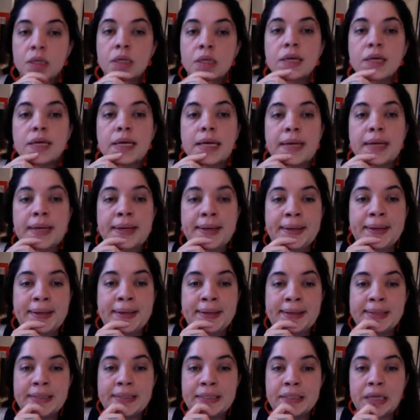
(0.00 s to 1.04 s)

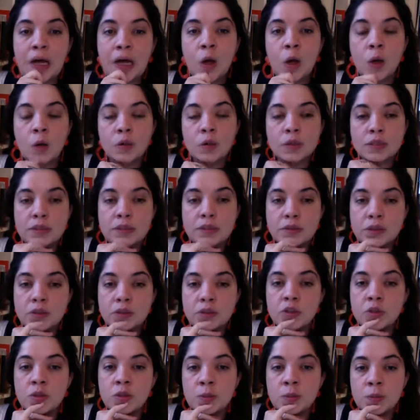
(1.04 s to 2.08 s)
and how long it took
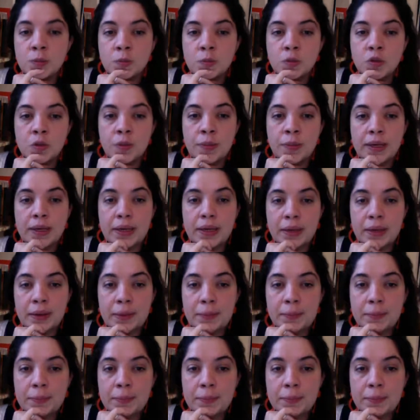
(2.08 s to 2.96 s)
to make it up.